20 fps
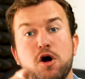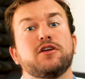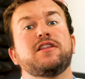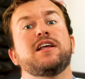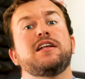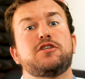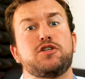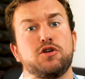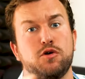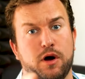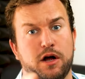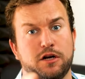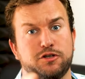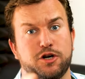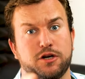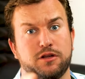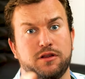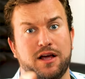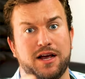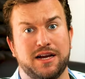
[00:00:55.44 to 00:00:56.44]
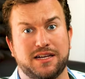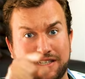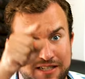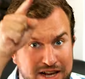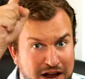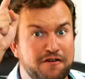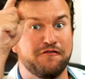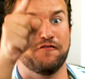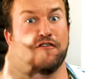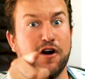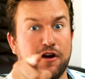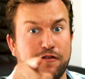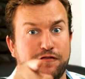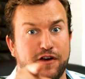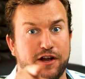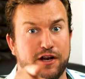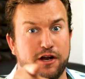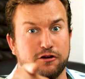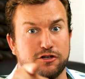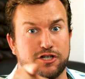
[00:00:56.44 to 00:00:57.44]
More than 200 likes for a
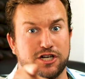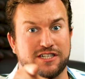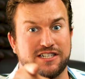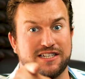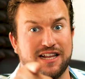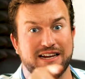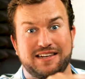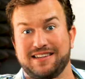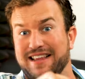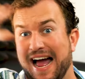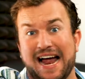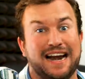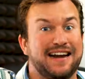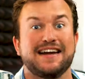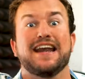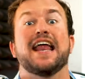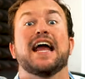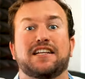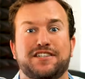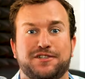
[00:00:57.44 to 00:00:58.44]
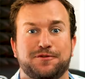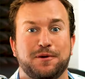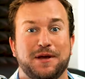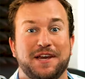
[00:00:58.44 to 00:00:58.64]
video just like that next